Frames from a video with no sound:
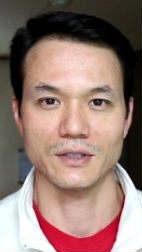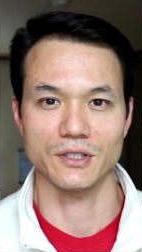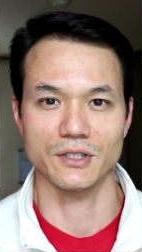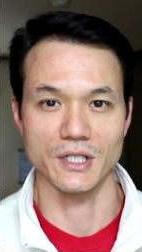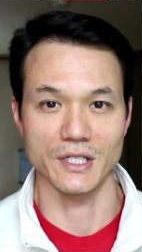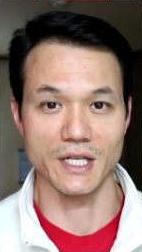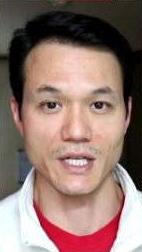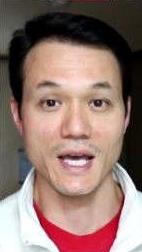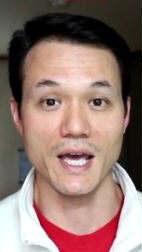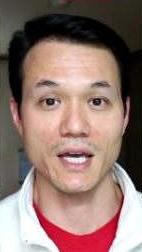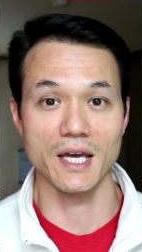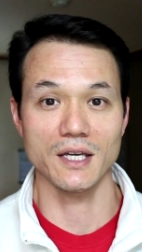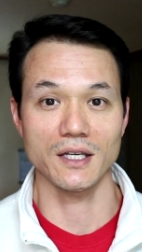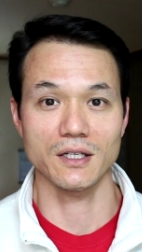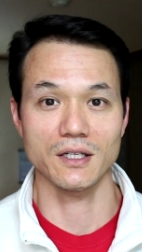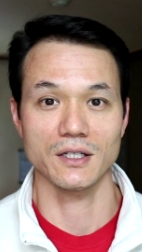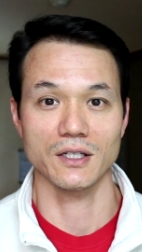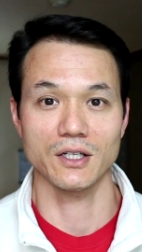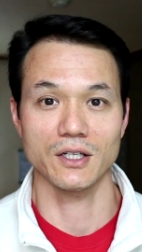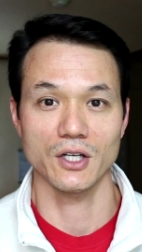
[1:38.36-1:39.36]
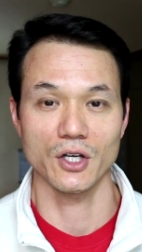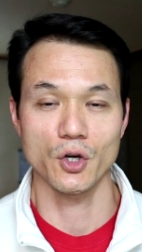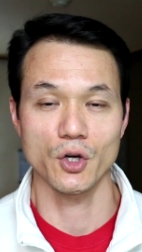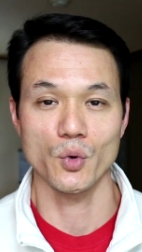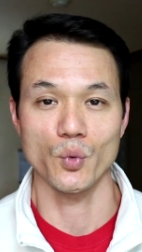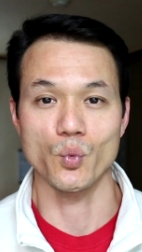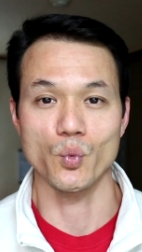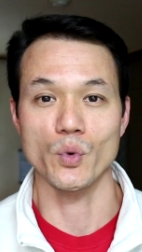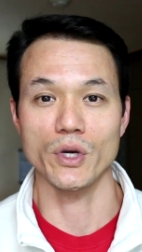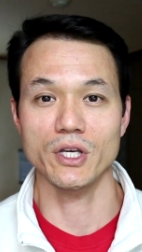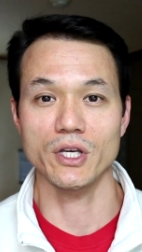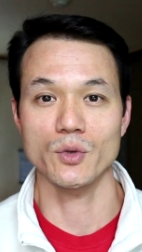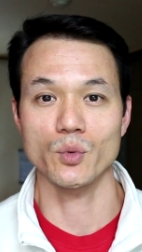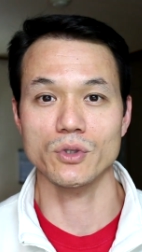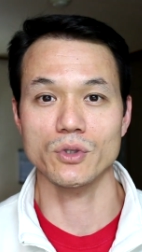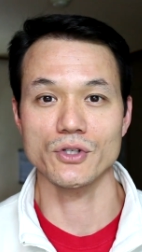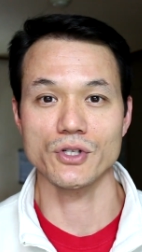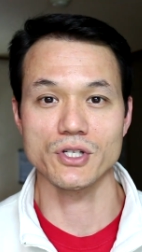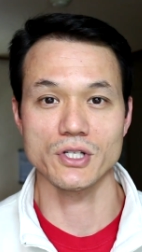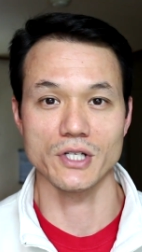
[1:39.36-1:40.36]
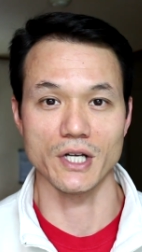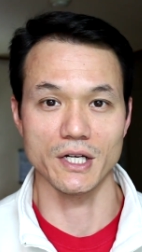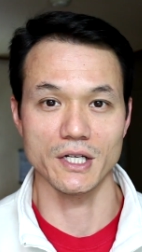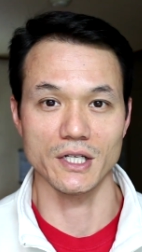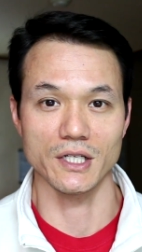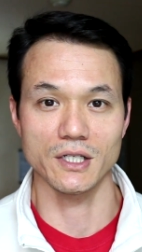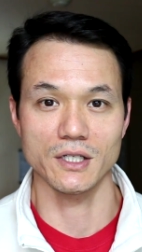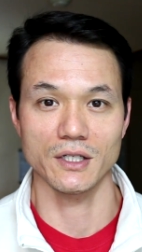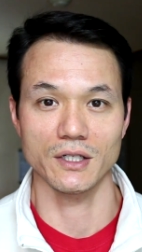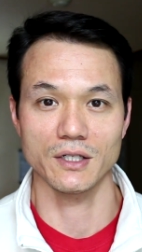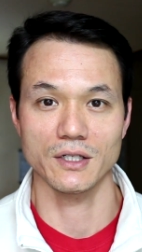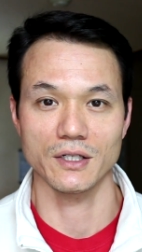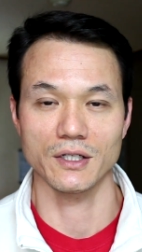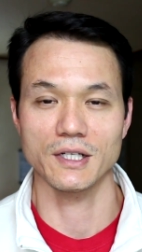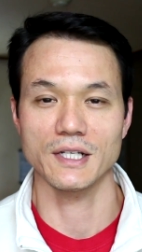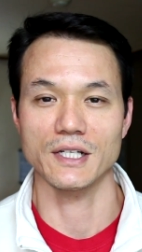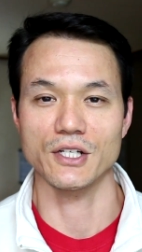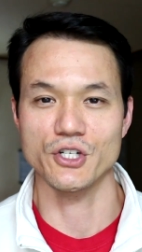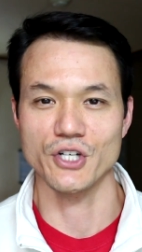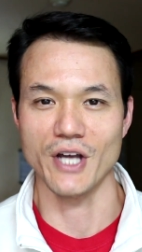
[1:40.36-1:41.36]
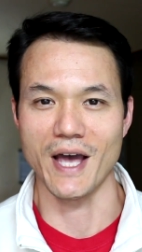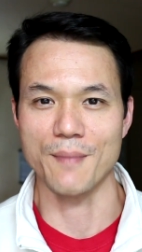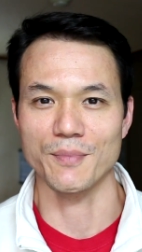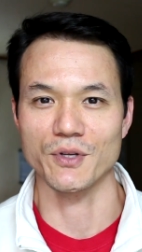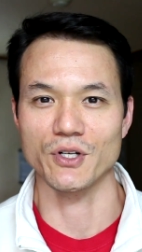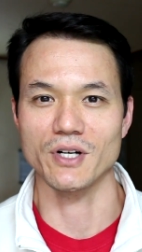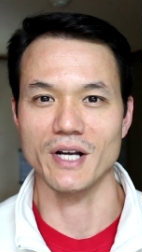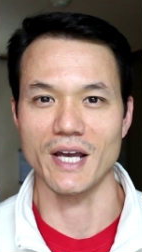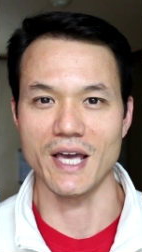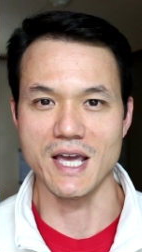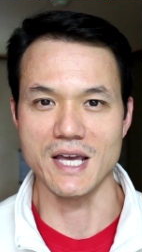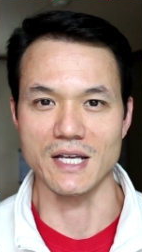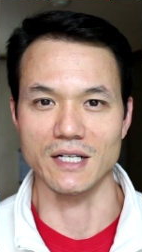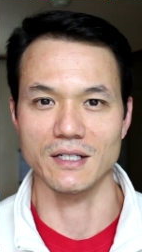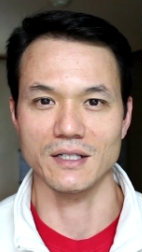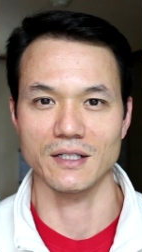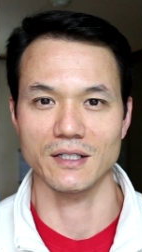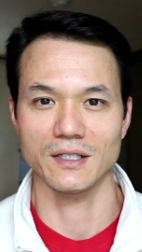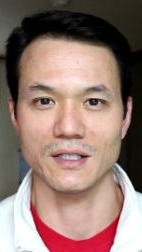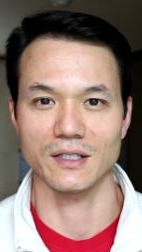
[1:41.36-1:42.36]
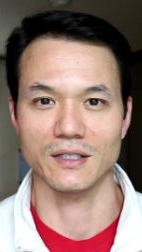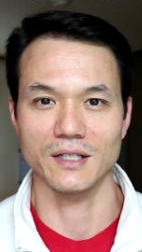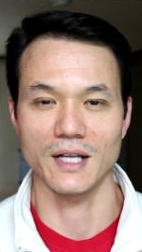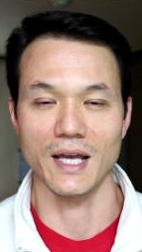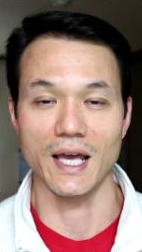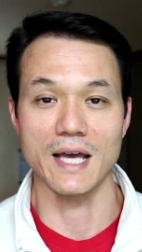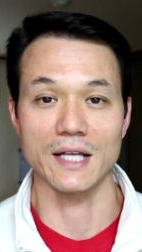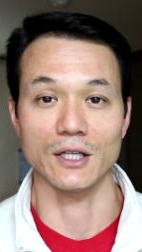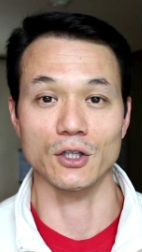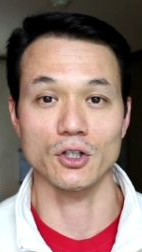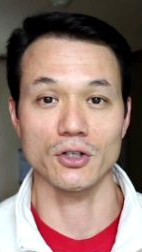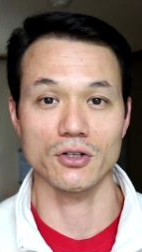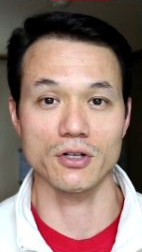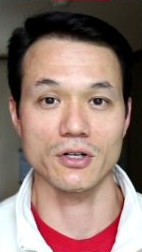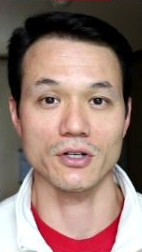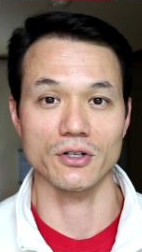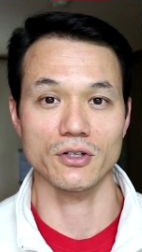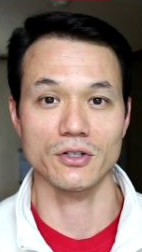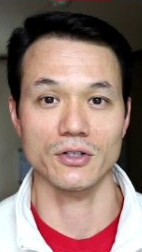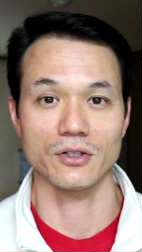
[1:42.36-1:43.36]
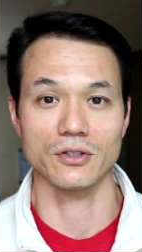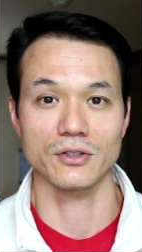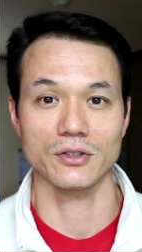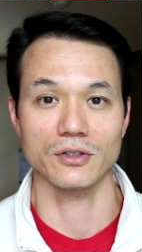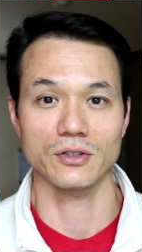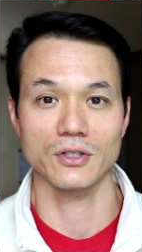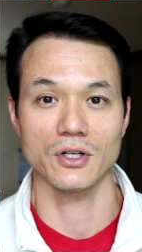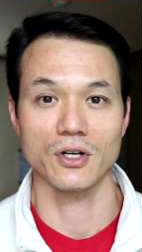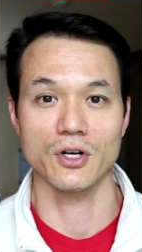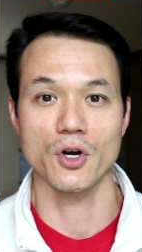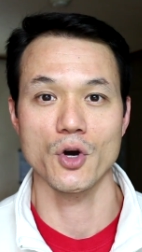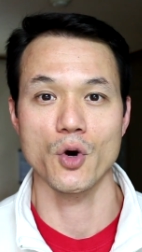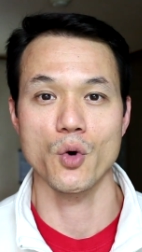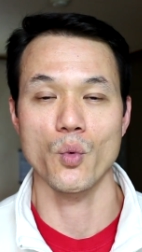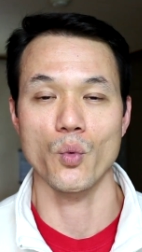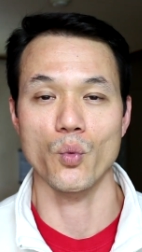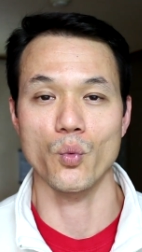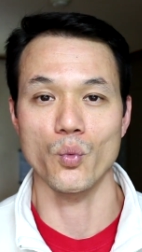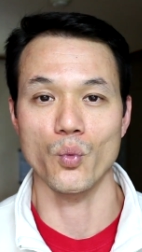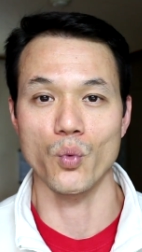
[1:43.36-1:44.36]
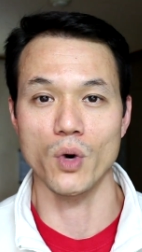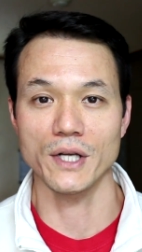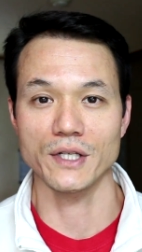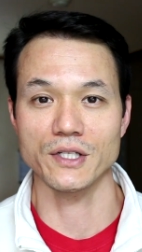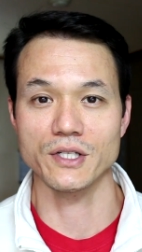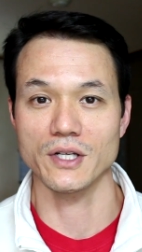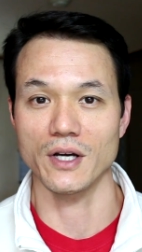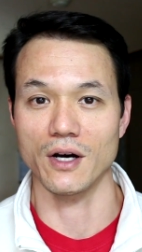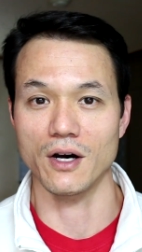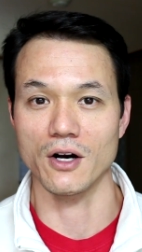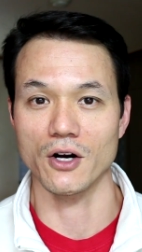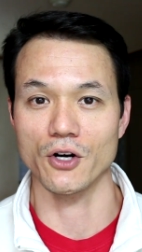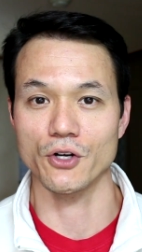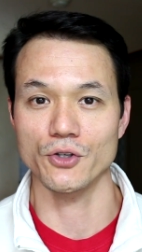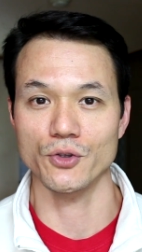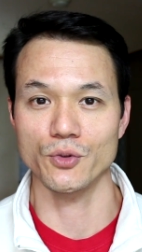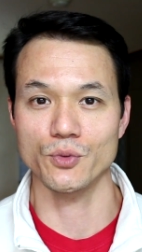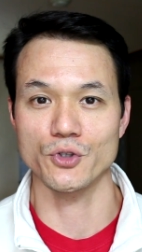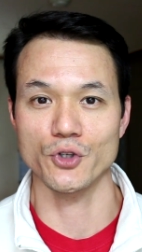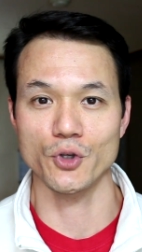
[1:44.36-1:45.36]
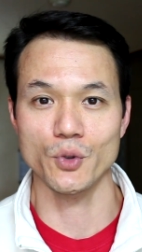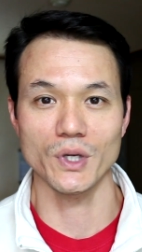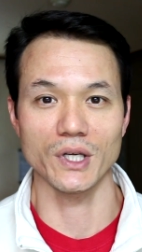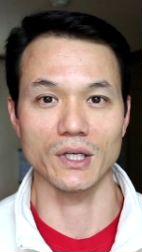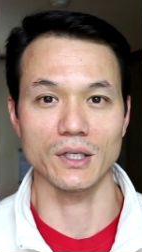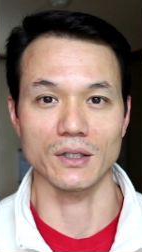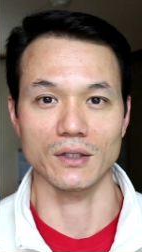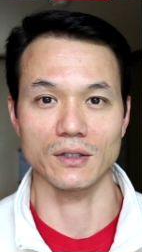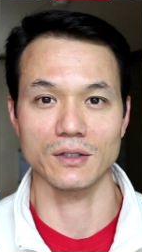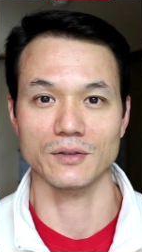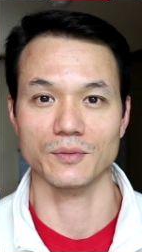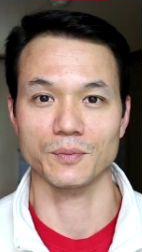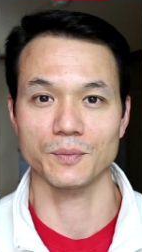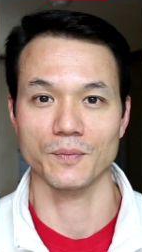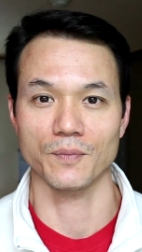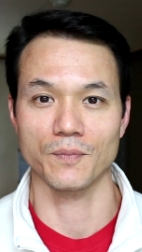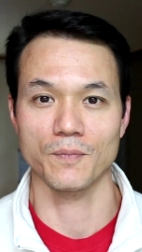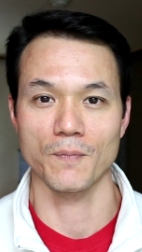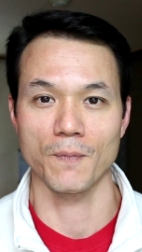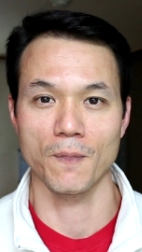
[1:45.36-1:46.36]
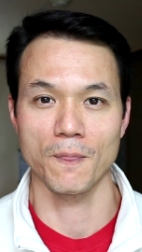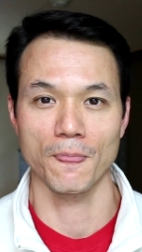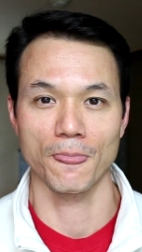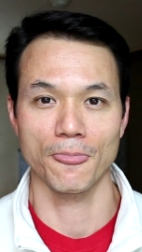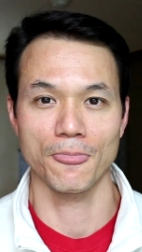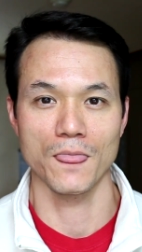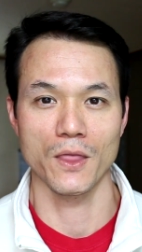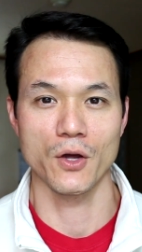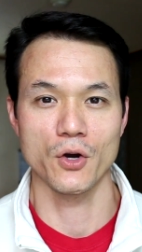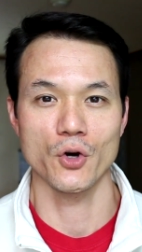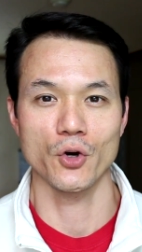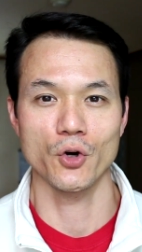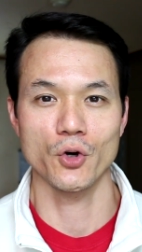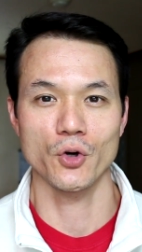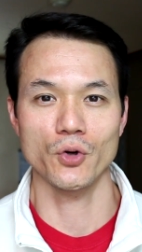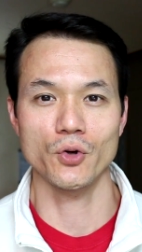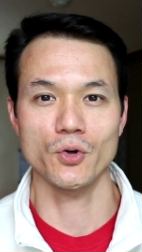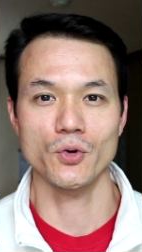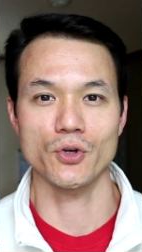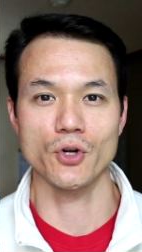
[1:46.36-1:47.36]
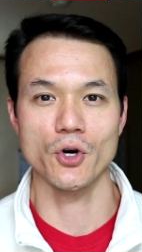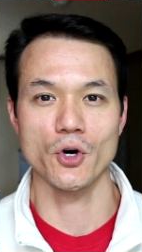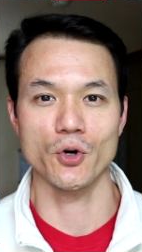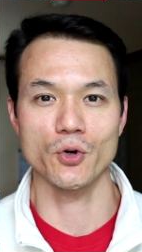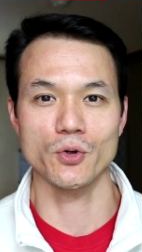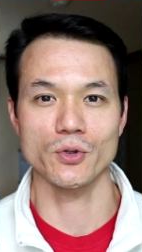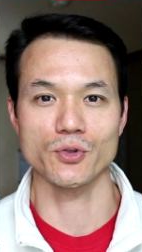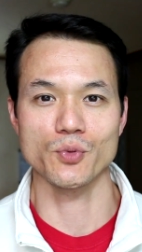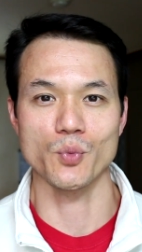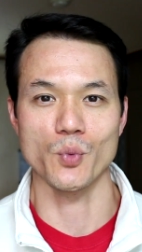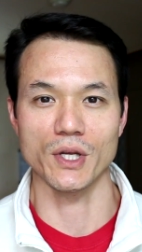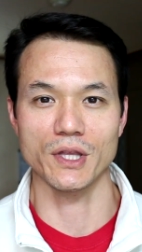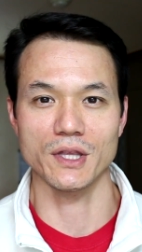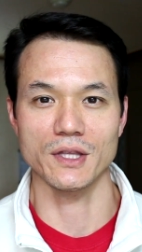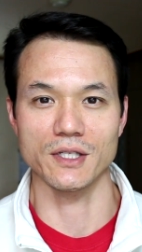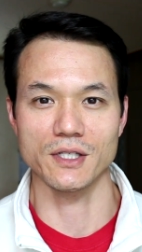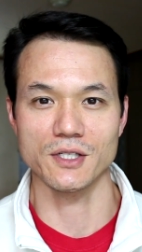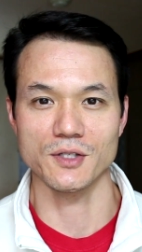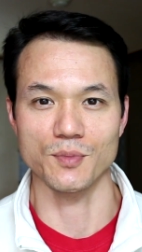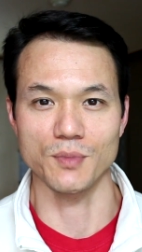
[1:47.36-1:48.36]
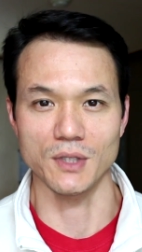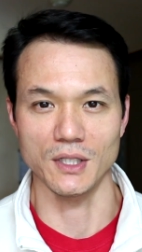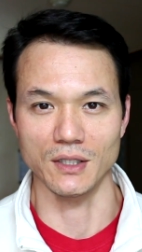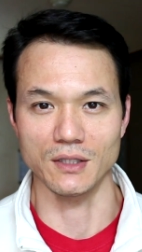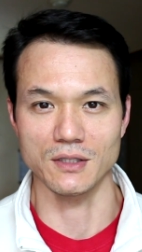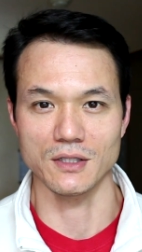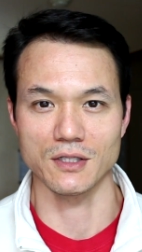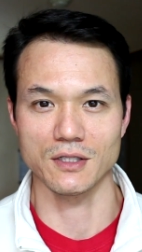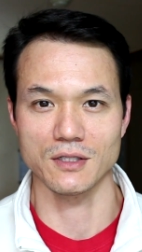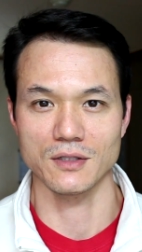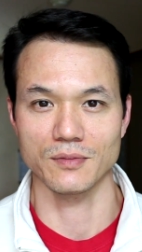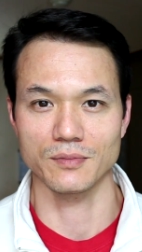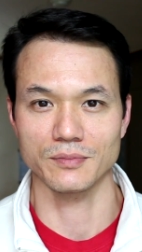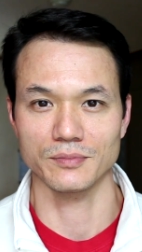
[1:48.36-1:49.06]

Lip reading: Today, we will study Chapter 8 and learn, what are you doing? Who knows what this means?